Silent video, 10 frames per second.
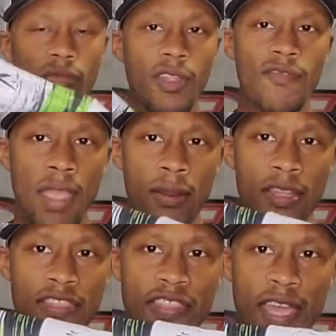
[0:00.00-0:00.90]
Very
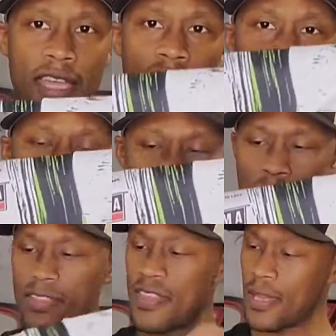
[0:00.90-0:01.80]
thick
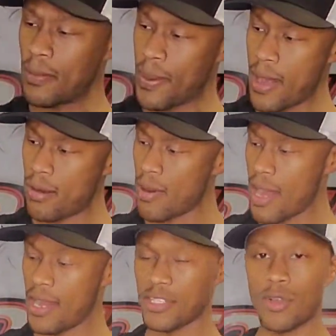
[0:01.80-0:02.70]
apparel right
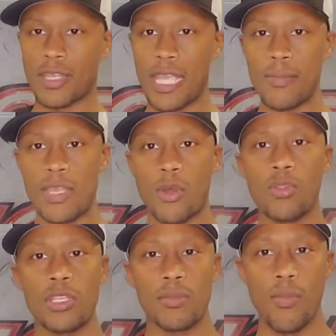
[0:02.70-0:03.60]
here. It's gonna keep me
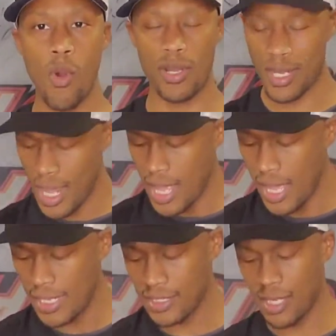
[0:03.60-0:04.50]
cool in the morning
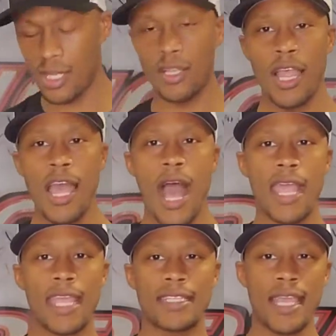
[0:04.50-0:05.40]
until I
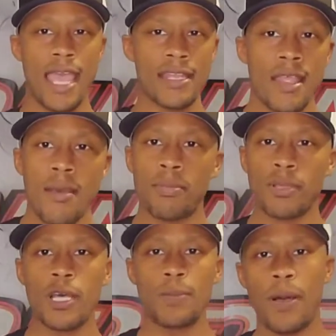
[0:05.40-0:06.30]
get that
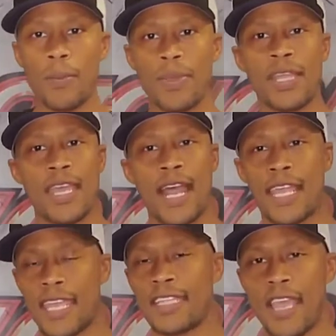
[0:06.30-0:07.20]
blood pumping and I
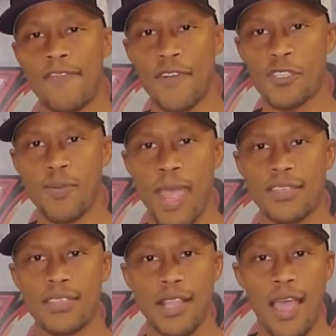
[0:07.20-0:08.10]
get that first
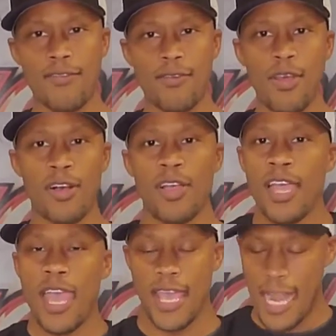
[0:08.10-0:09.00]
batch in live well,
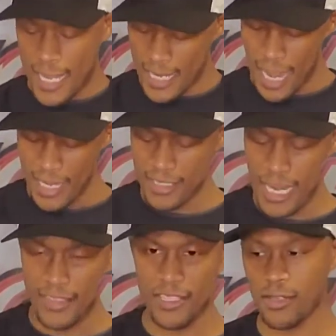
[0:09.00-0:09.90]
and I can
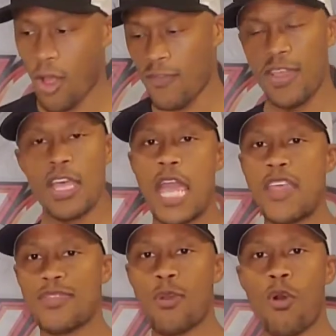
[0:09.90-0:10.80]
take this off
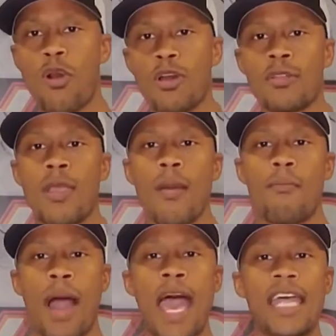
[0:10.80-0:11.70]
and throw on
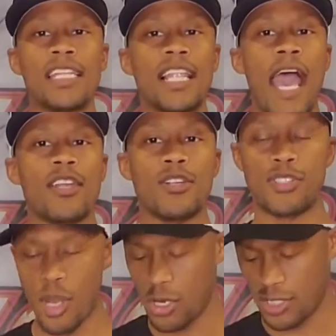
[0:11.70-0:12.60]
my lighter
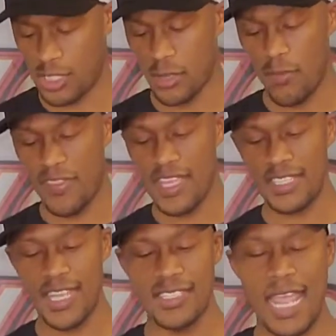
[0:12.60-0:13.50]
jersey. So this
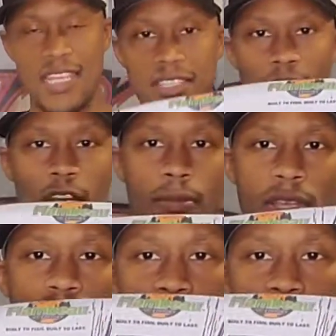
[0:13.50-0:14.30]
is a tournament